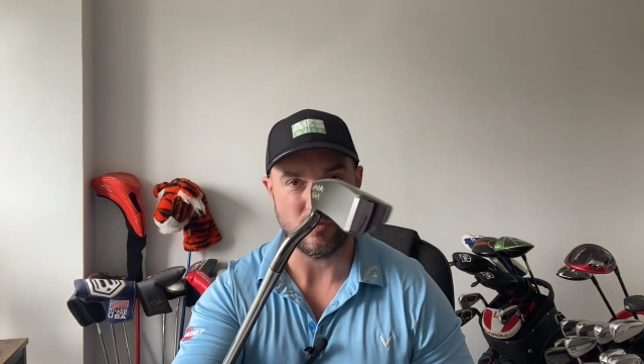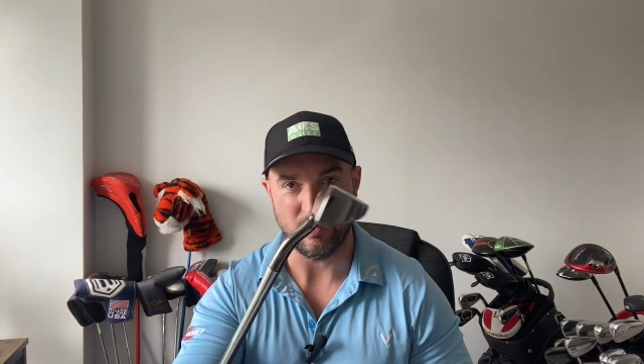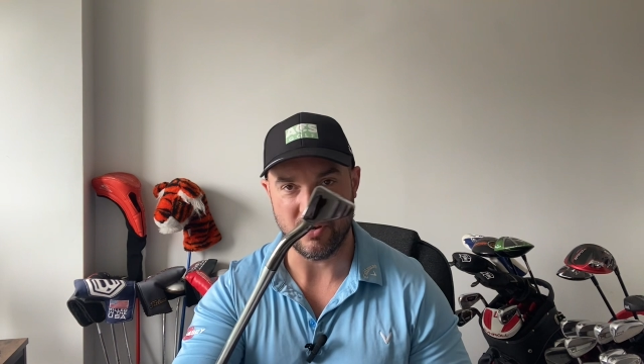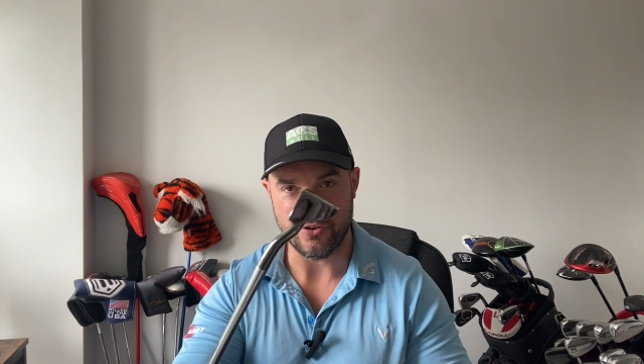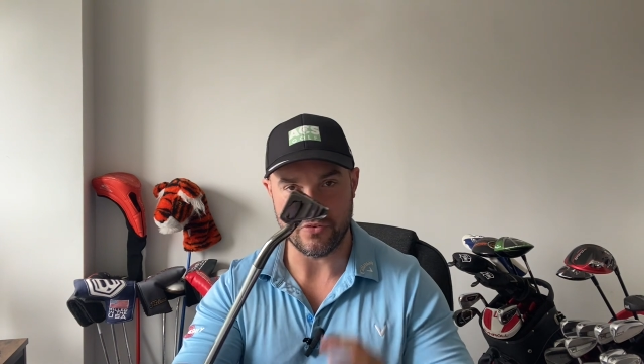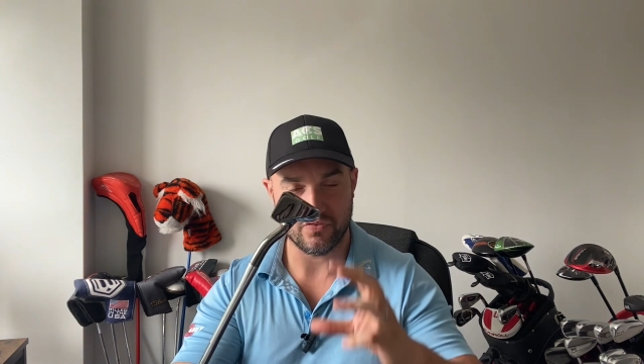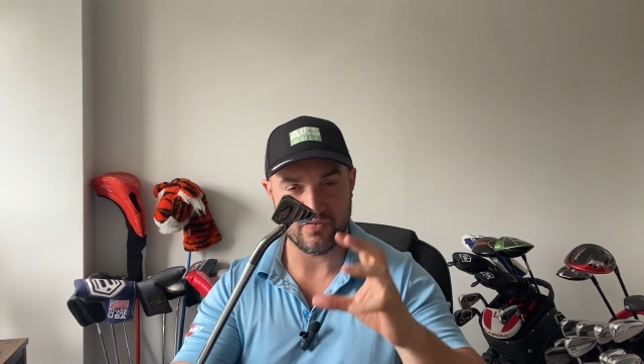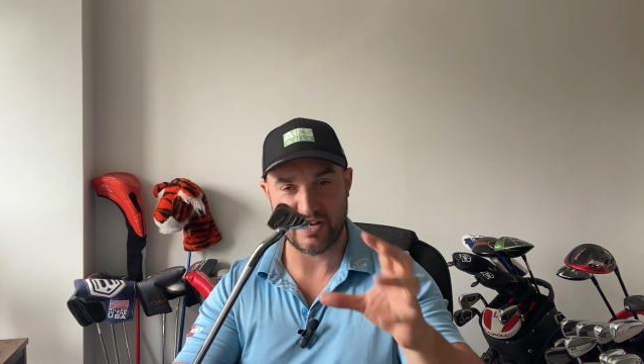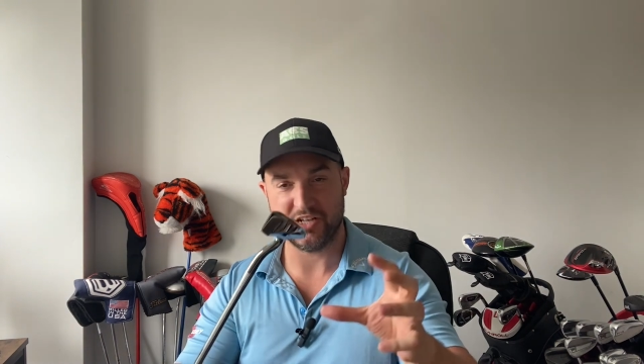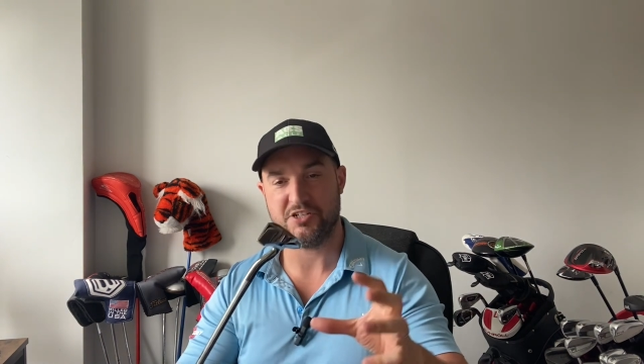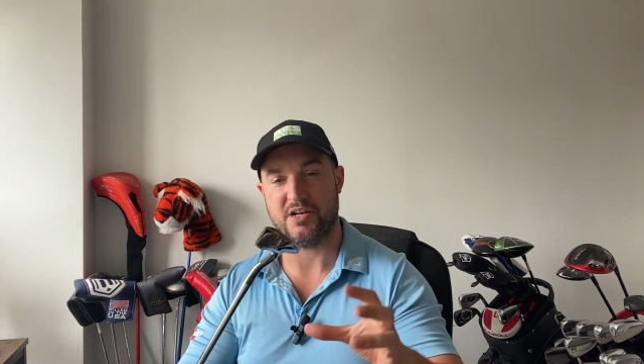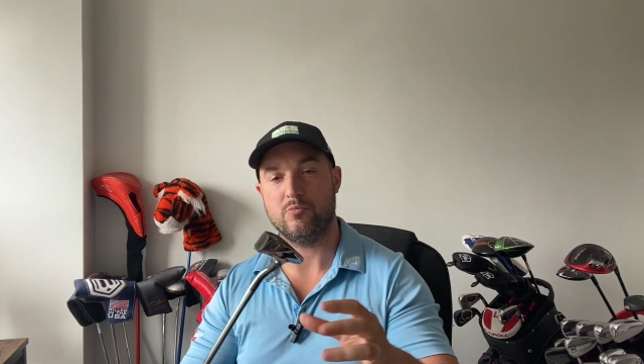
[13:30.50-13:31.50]
of blue
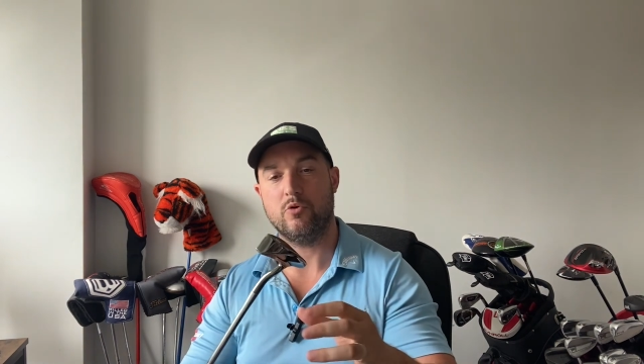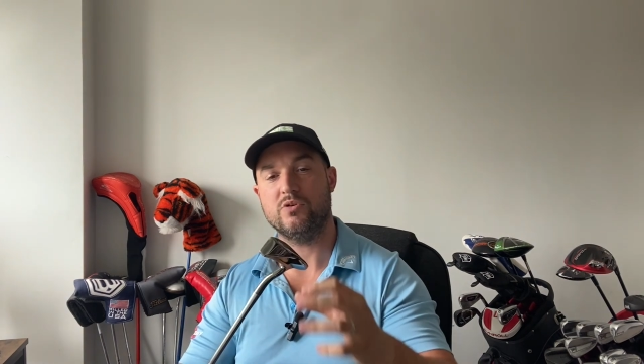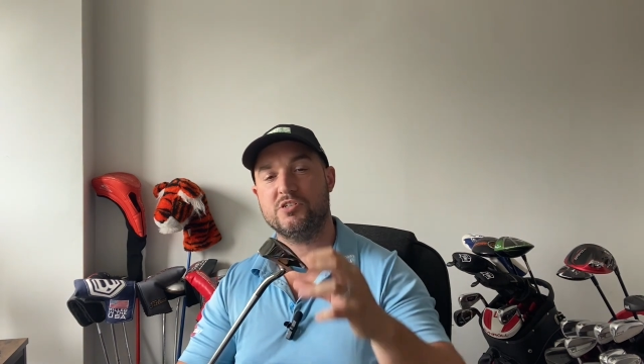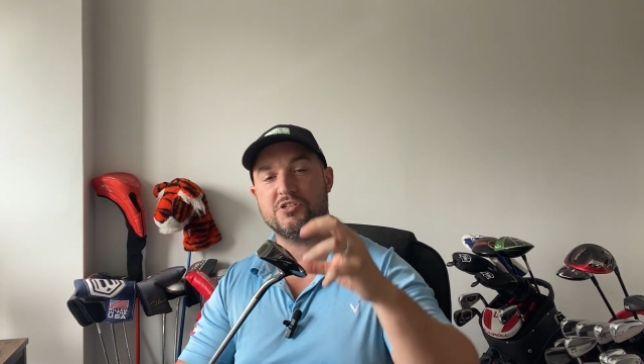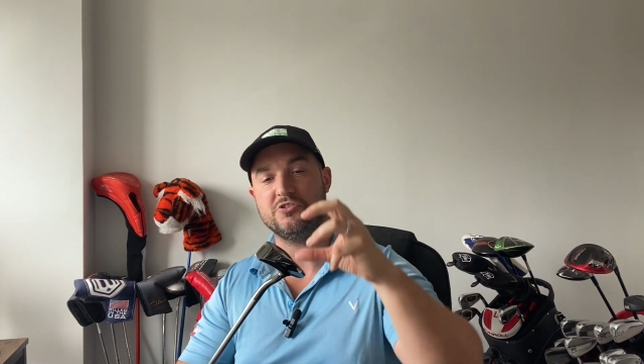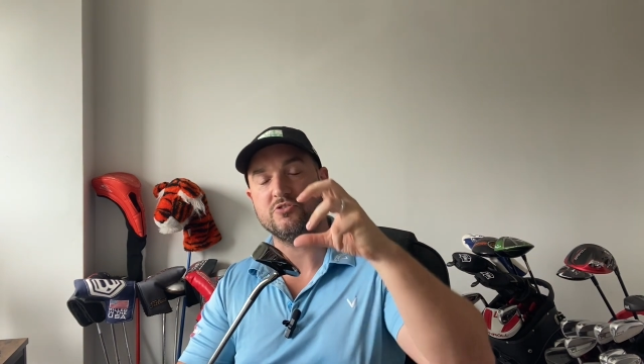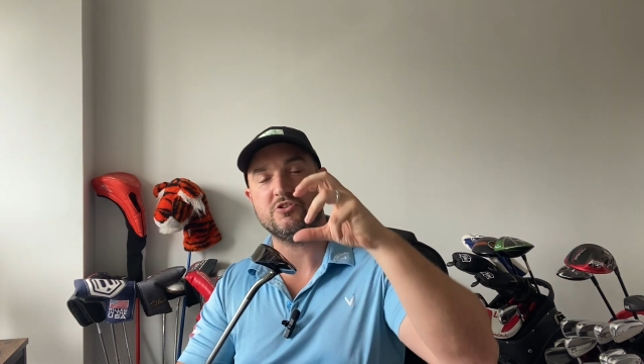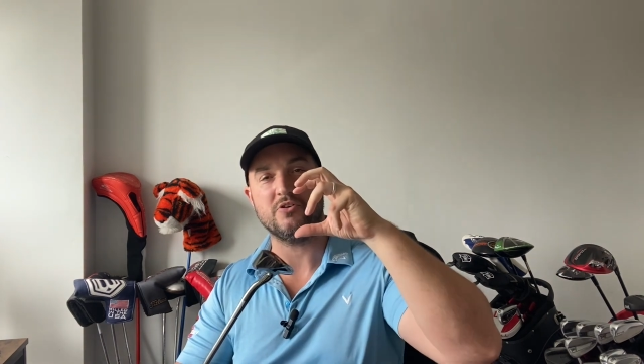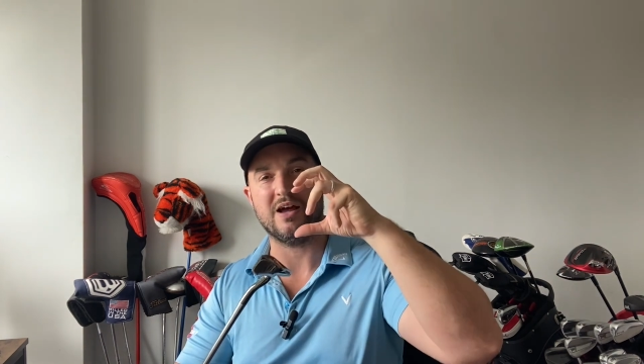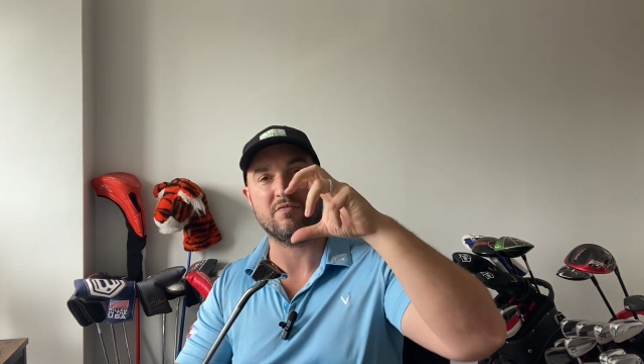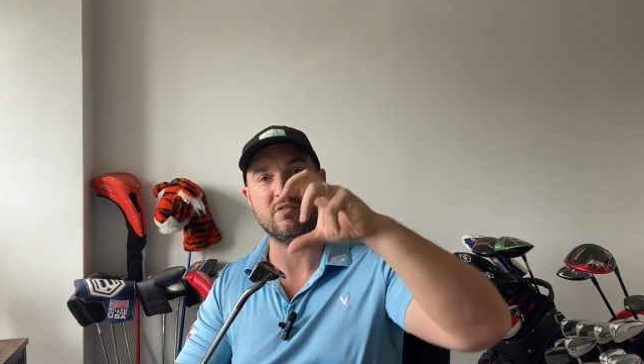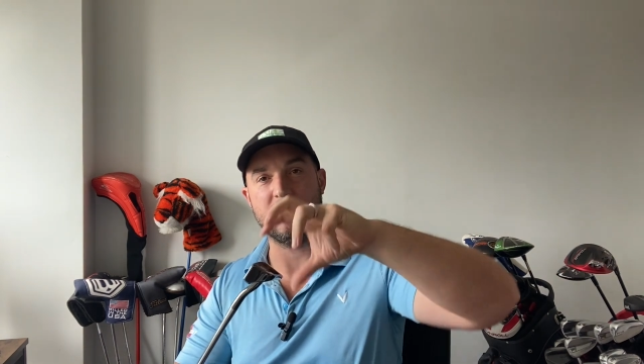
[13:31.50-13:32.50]
finish anymore is because you do
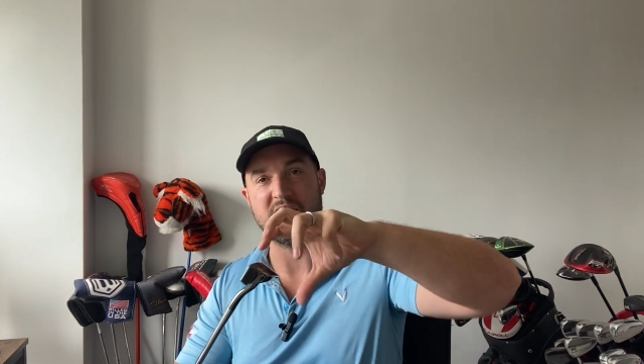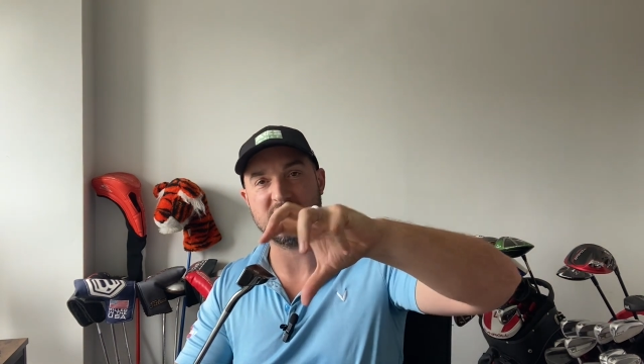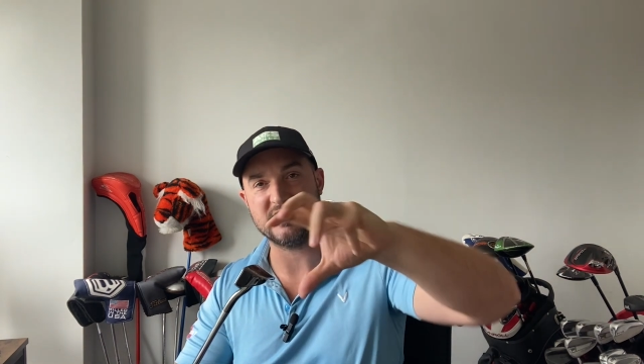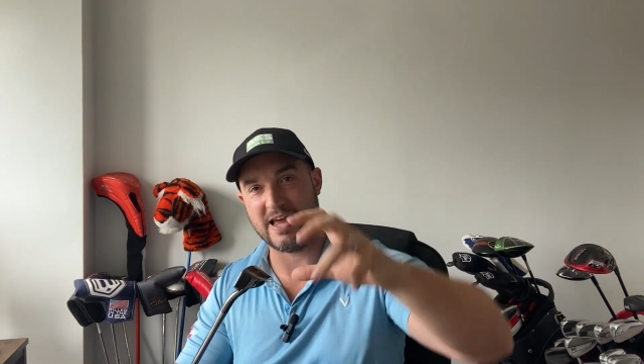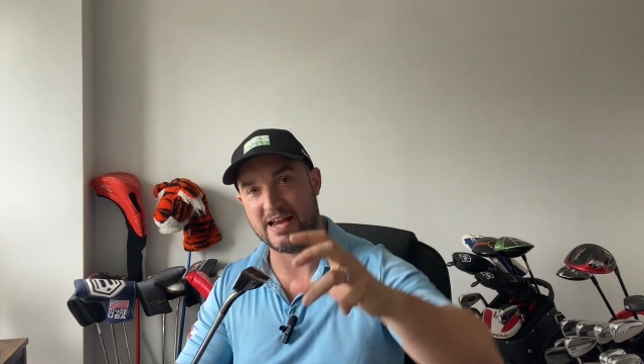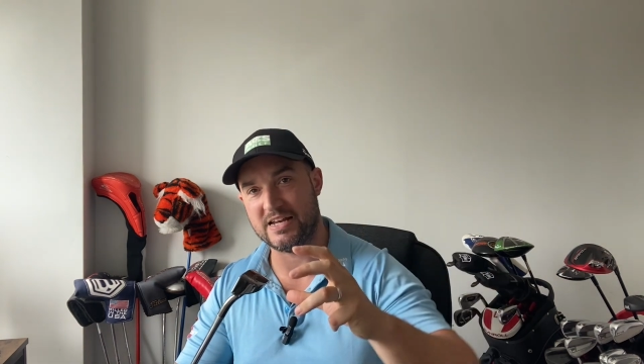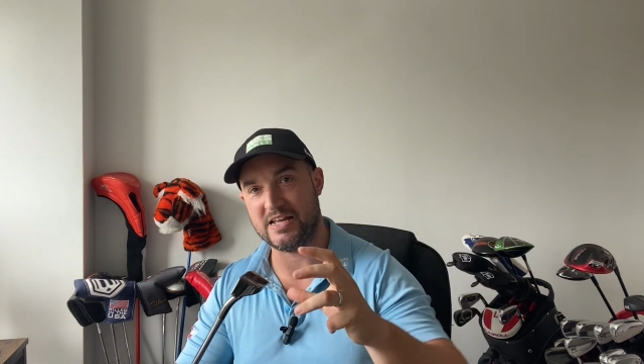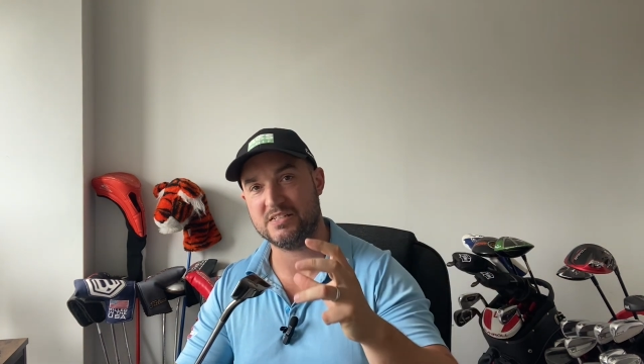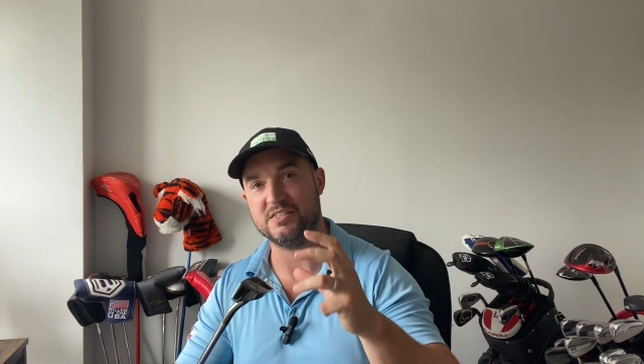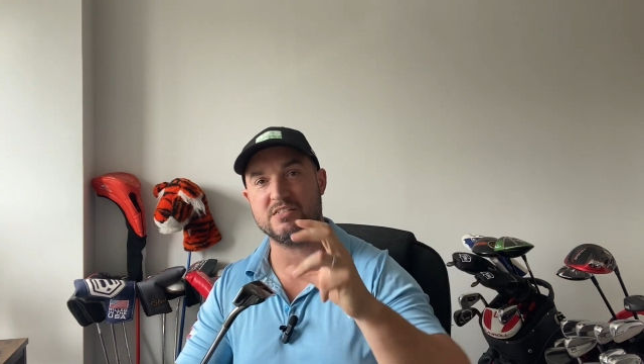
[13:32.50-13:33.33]
have to maintain this.